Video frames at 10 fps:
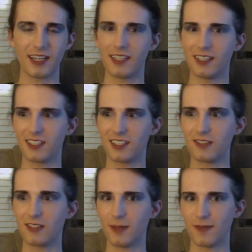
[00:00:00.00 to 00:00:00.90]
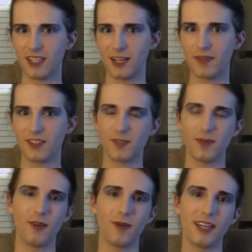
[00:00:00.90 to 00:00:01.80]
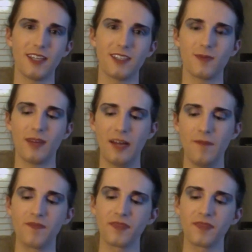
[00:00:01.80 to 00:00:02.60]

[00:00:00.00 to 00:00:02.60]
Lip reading: It still comes up in small ways, but